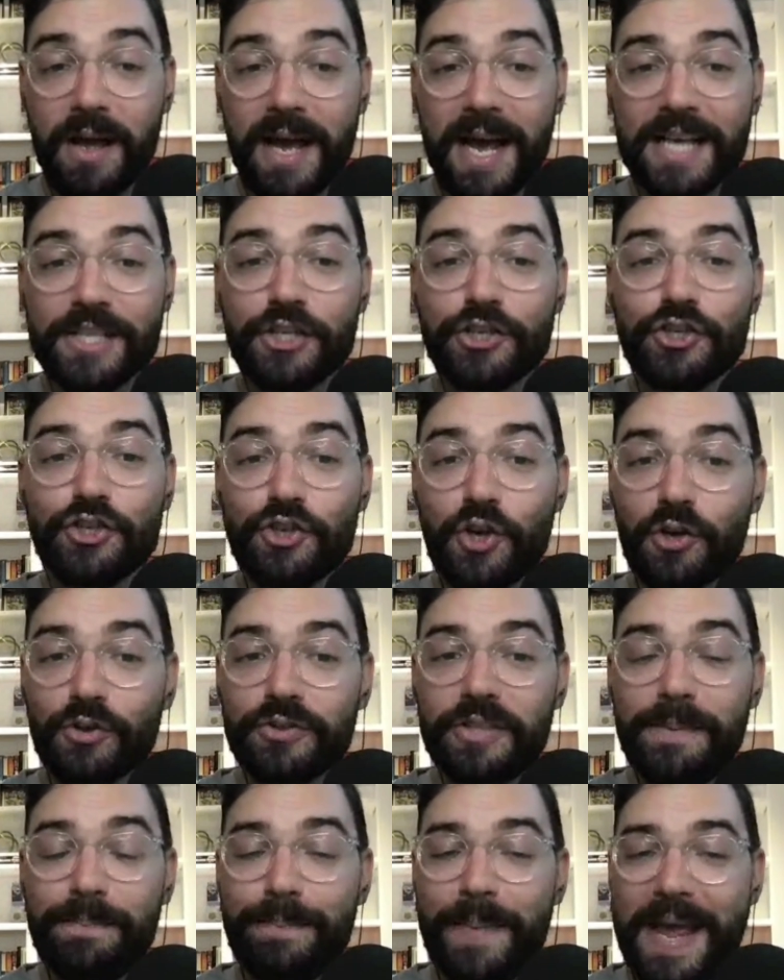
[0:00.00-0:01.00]
as a
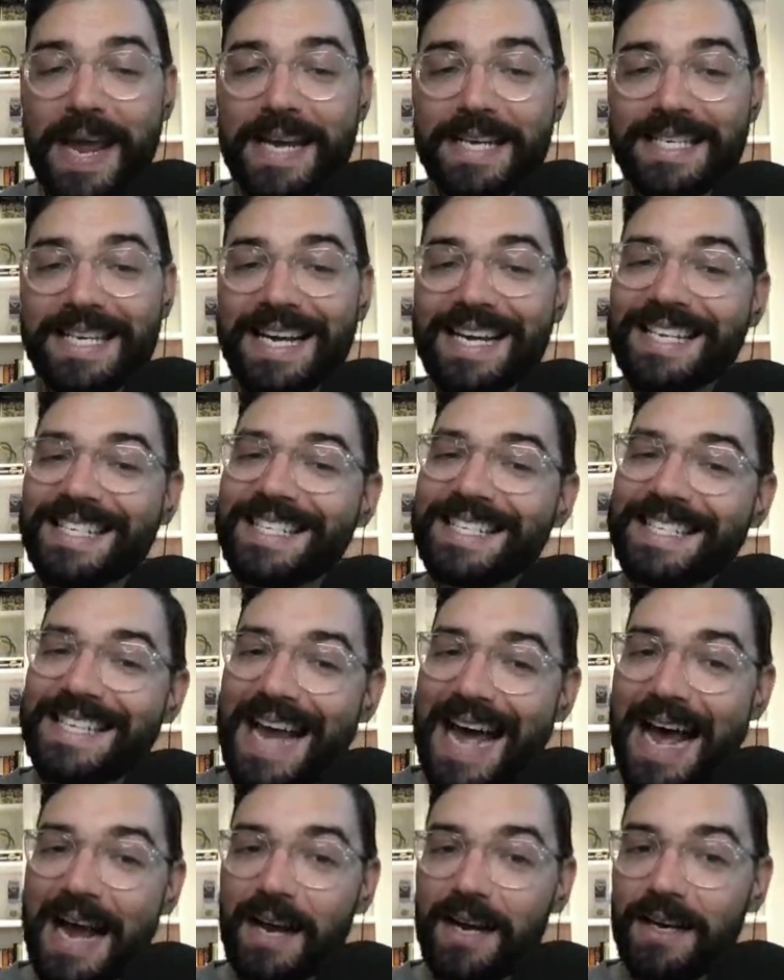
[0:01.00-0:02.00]
salty baked
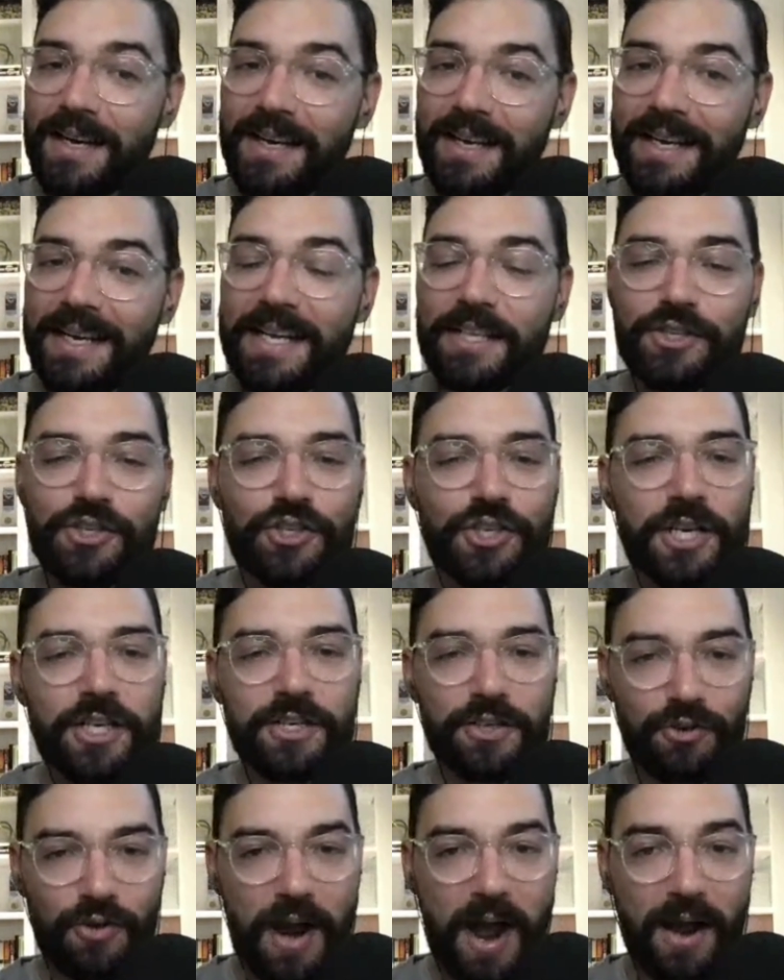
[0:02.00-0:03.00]
snack. It's cheese
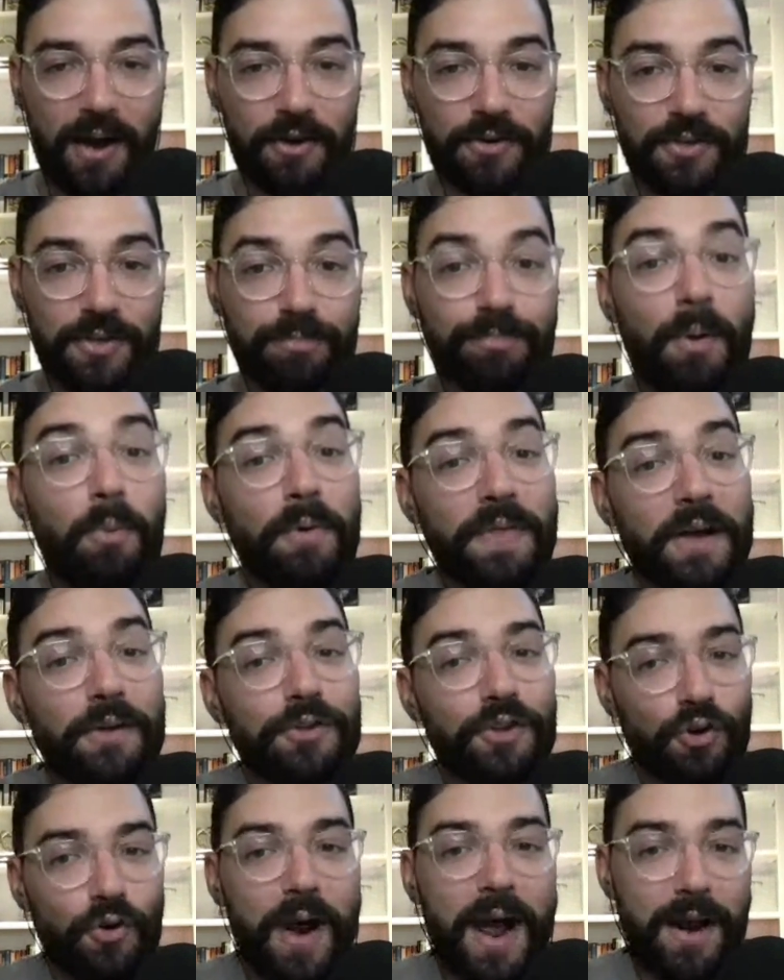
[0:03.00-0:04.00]
and crackers, but without
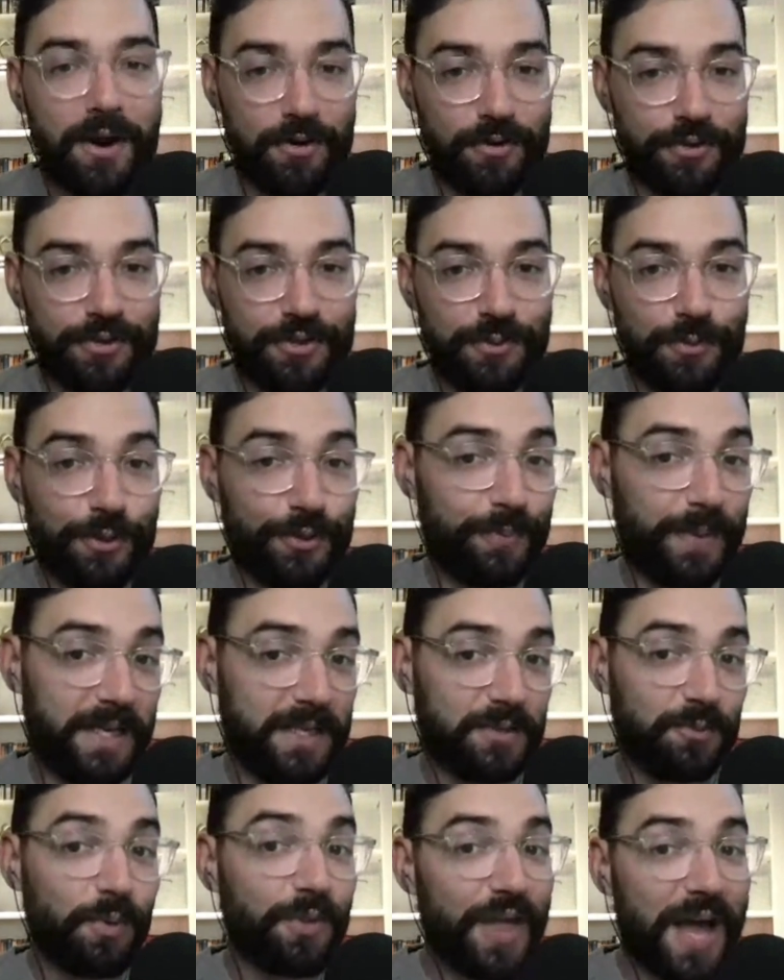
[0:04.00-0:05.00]
the crackers, which
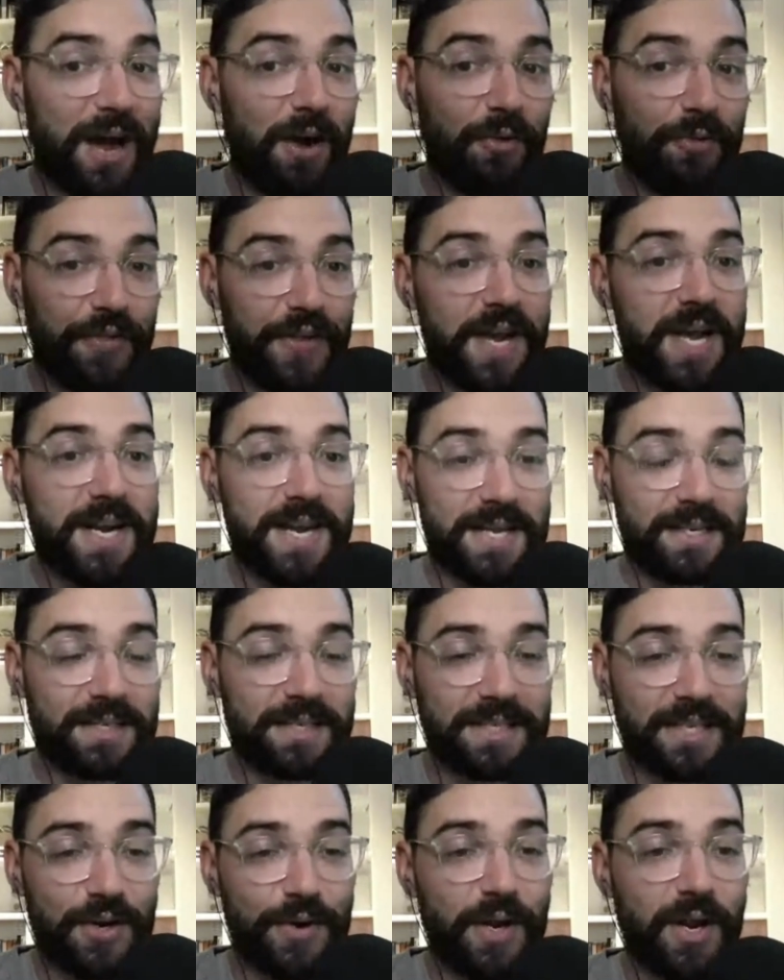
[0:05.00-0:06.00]
means without the
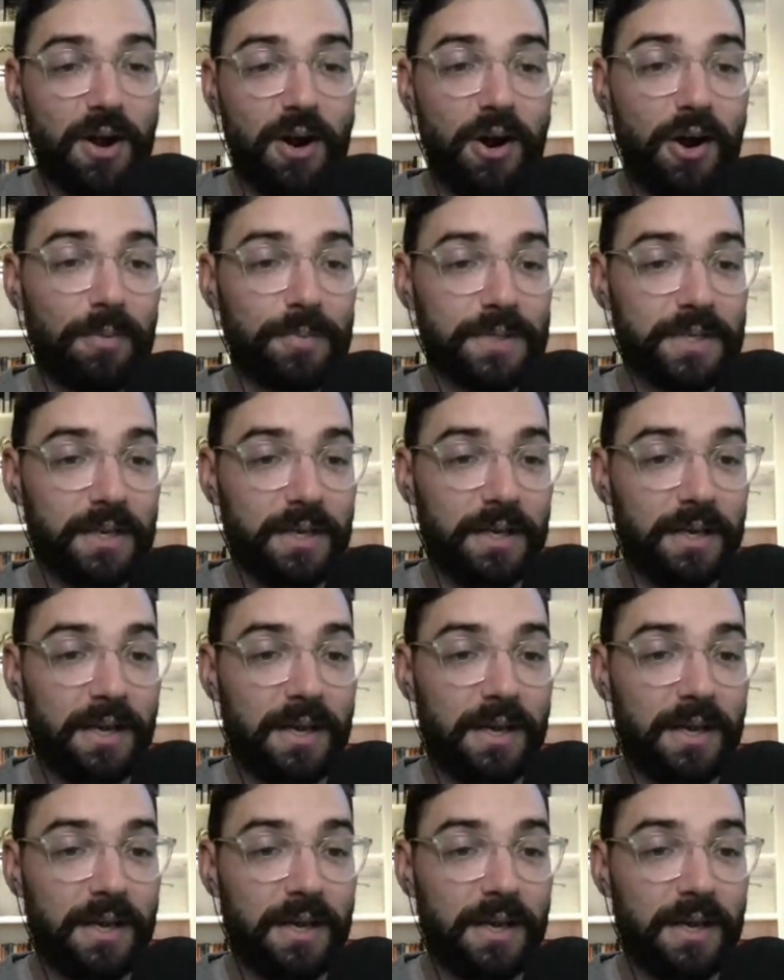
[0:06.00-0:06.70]
unnecessary carbs.